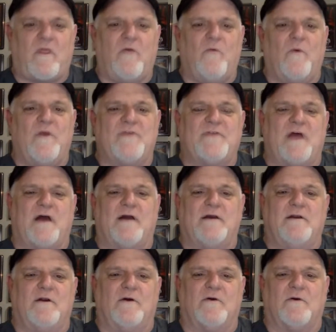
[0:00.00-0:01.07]
with
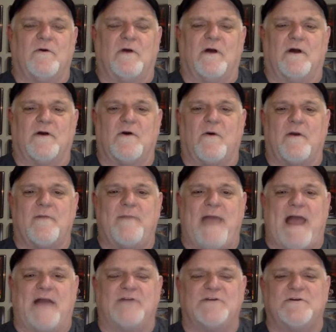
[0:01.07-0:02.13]
going
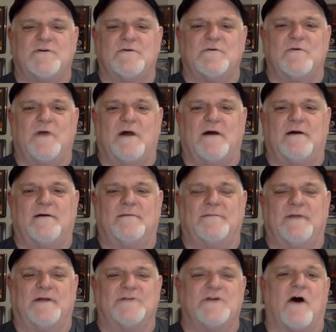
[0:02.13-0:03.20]
back
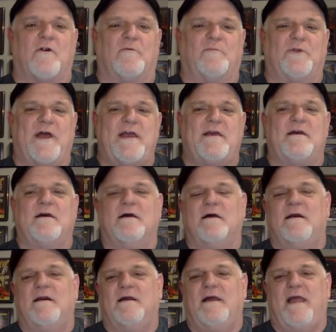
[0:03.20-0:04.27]
to Donald Blake.
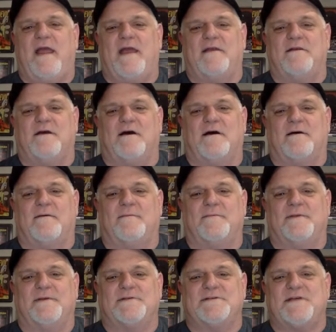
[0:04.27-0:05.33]
And
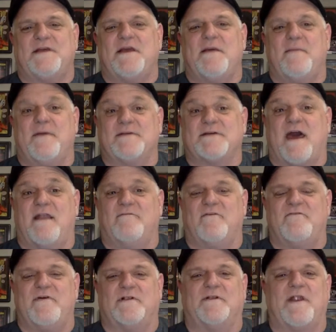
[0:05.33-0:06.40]
seeing him as kind of
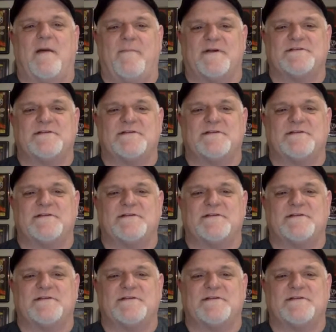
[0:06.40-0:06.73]
a villain, I'm